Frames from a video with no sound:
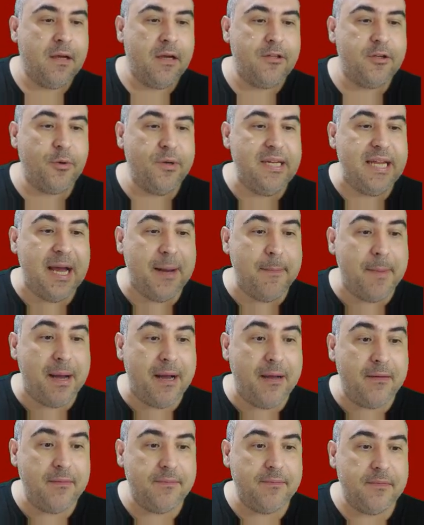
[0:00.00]
So
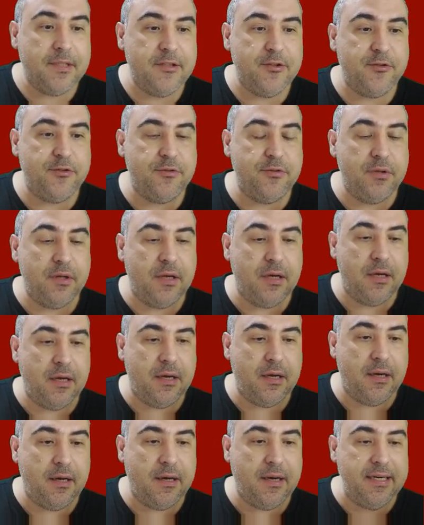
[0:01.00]
yama is
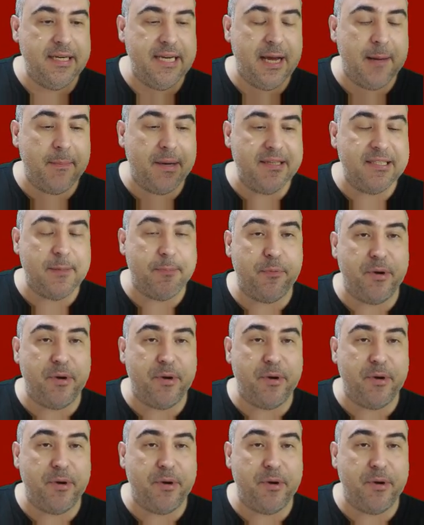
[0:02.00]
a